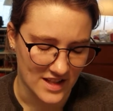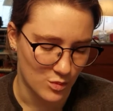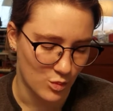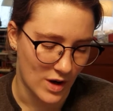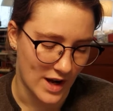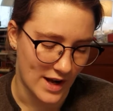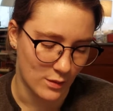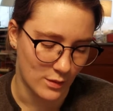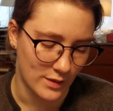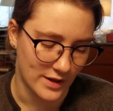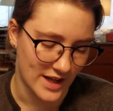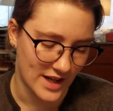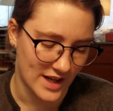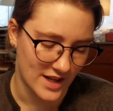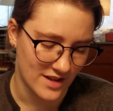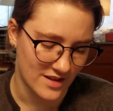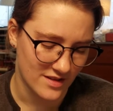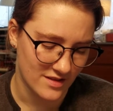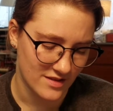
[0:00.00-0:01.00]
why would
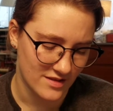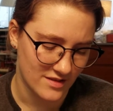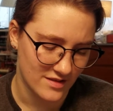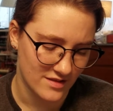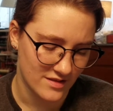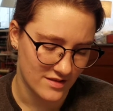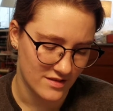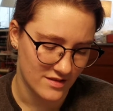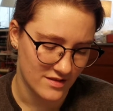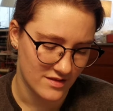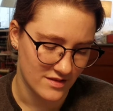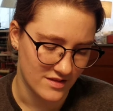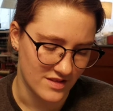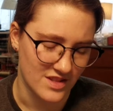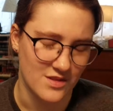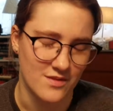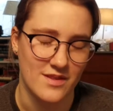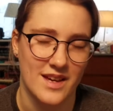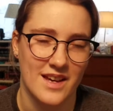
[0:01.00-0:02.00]
I
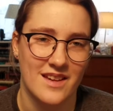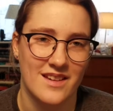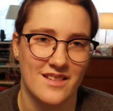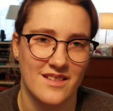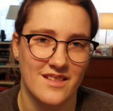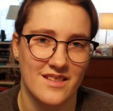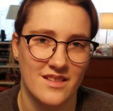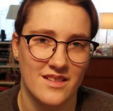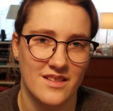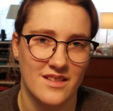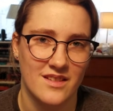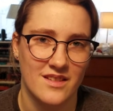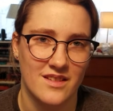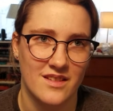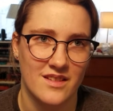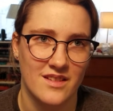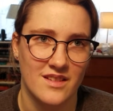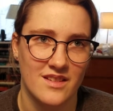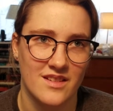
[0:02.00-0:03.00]
do that?
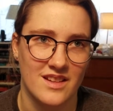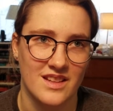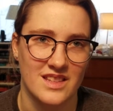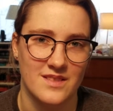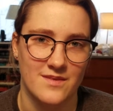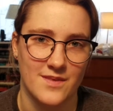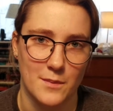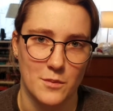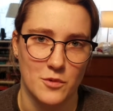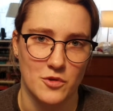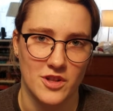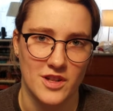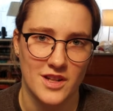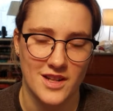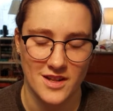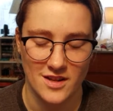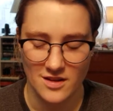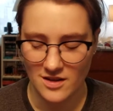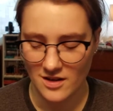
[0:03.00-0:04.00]
It's February.